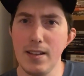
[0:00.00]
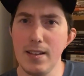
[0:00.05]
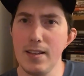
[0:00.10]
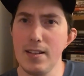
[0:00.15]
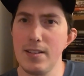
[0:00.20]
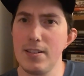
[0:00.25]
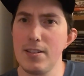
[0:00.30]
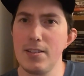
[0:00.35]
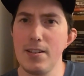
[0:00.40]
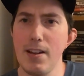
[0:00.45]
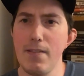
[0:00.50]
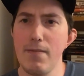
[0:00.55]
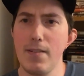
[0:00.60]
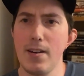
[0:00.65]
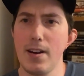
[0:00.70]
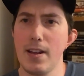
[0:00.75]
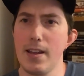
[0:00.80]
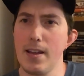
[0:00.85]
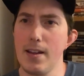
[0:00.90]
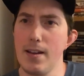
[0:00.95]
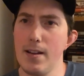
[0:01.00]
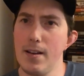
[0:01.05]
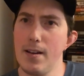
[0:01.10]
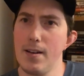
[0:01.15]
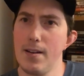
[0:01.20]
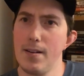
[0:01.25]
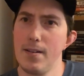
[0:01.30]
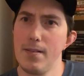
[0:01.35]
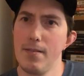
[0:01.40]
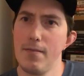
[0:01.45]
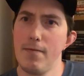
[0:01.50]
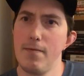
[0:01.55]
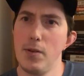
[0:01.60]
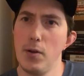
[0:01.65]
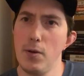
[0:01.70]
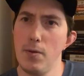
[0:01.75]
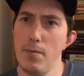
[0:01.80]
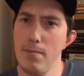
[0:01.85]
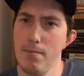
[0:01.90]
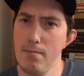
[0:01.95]
It's definitely a
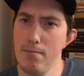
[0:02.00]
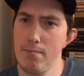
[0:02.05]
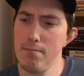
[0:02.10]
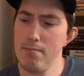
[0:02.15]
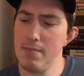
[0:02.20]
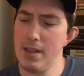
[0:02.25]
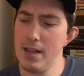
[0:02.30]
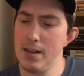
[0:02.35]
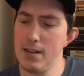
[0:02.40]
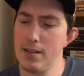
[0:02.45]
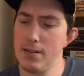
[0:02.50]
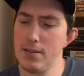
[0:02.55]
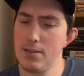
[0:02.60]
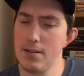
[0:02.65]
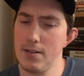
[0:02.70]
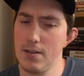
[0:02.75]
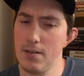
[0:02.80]
film that is